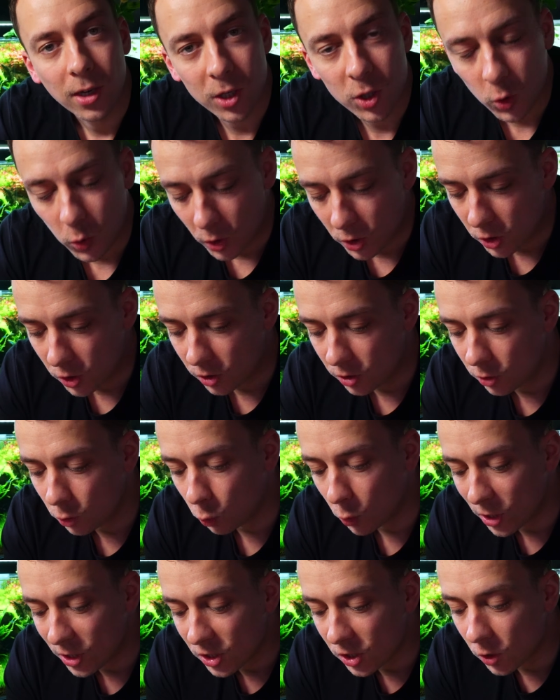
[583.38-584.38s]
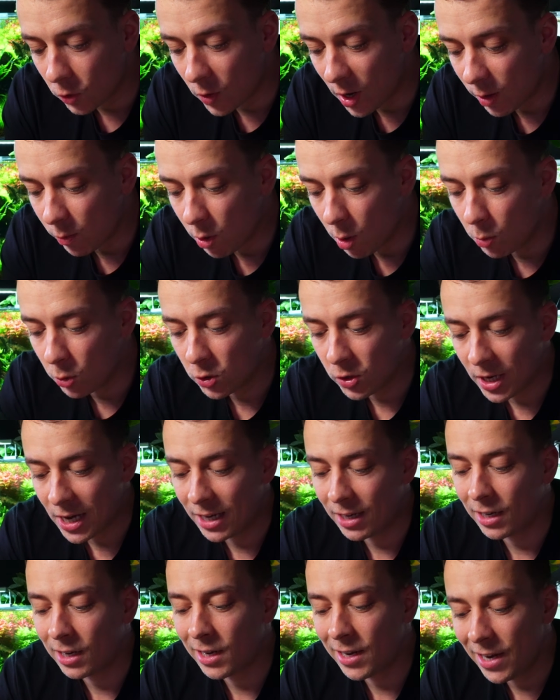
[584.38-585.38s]
Next question, when is the right moment to
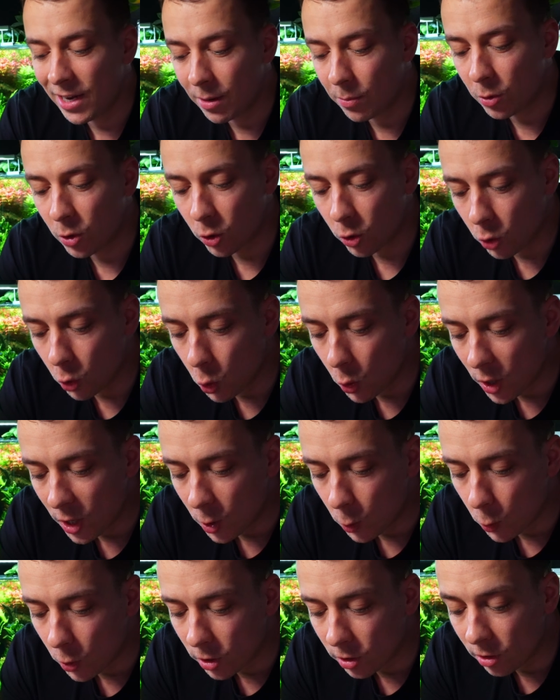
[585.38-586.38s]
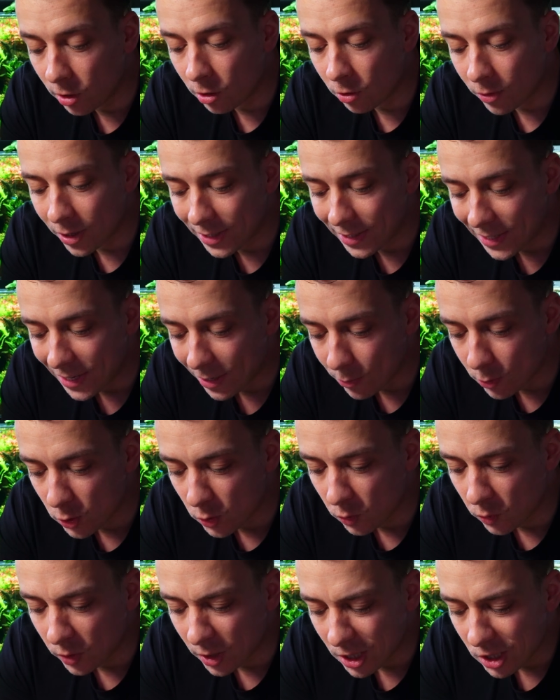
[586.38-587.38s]
add a cleanup crew and what are the right levels
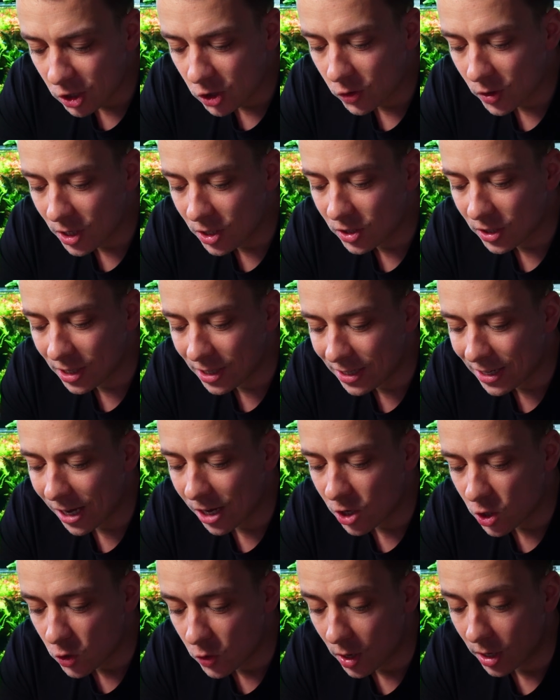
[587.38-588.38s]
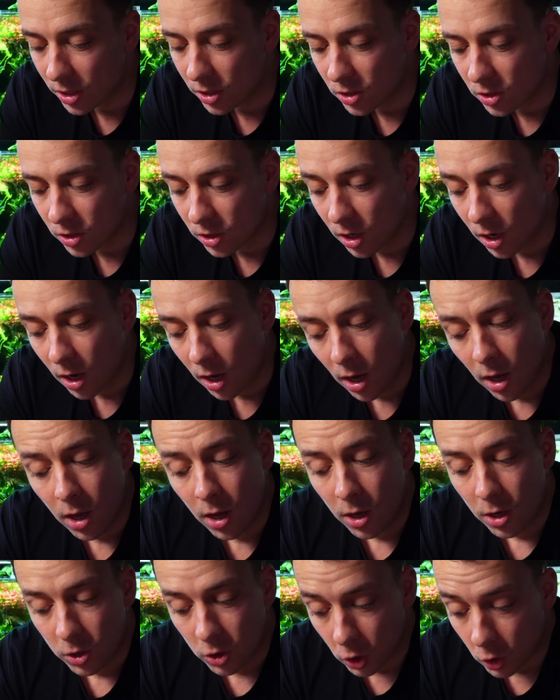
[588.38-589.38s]
of nitrates and nitrites?
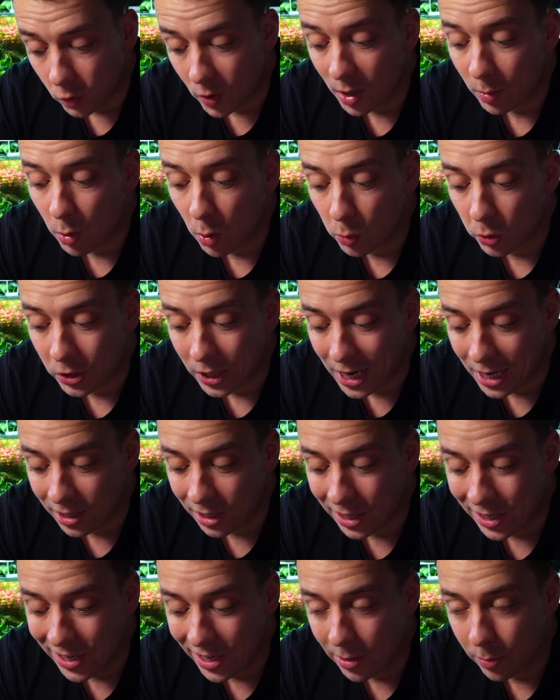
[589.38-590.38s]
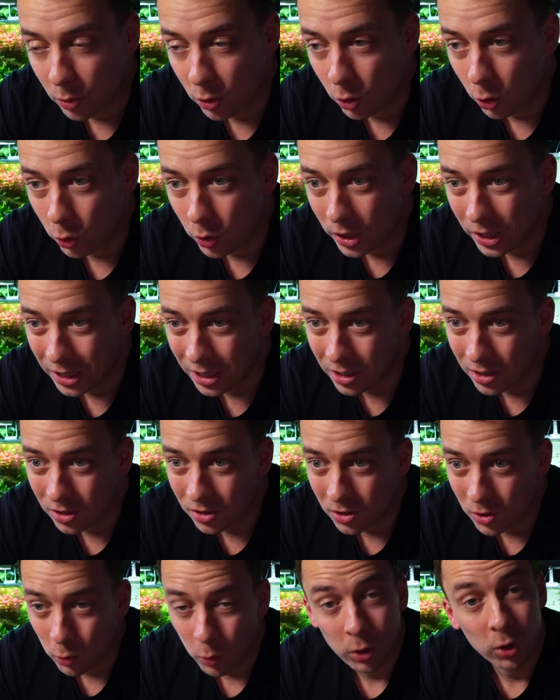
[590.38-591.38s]
So the right moment to add a cleanup crew
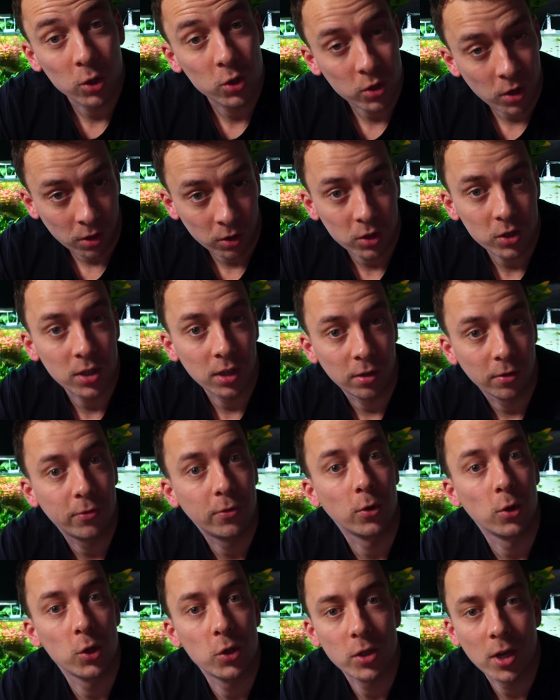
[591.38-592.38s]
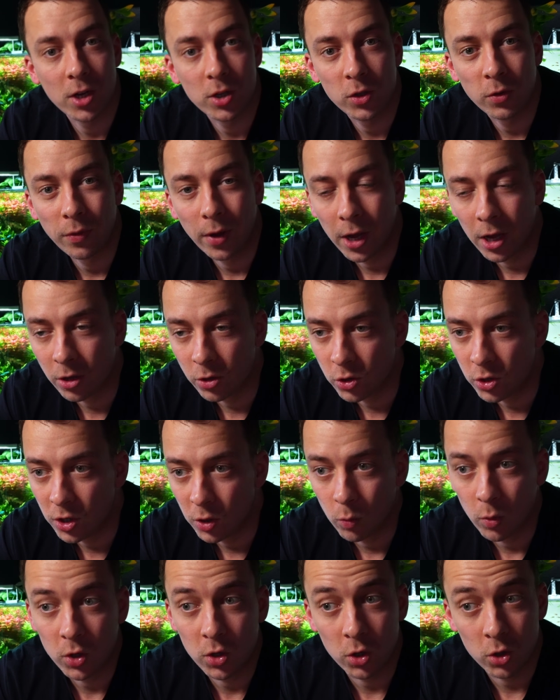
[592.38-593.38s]
is when you're starting to see the first signs of algae,
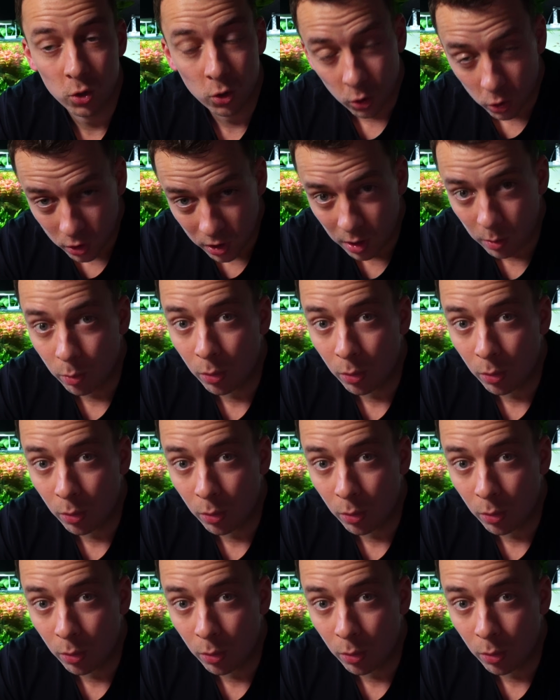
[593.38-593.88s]
which is usually